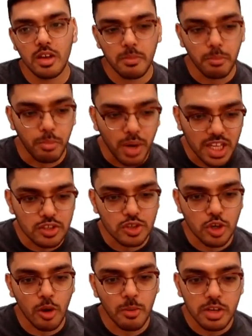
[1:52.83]

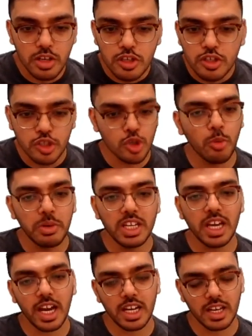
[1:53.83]
brainstormed so many
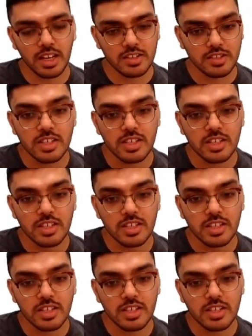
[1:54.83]
ideas,